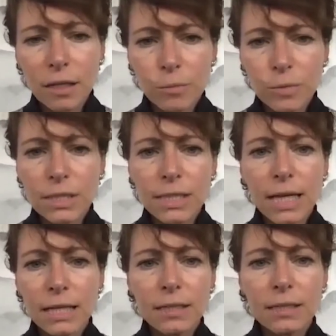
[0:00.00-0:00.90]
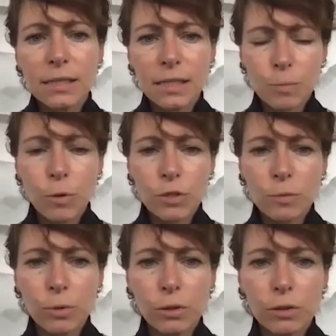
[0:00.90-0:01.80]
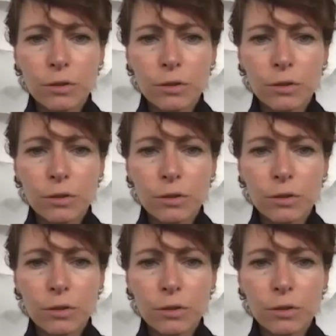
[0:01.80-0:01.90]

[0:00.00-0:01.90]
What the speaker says: up to date as possible.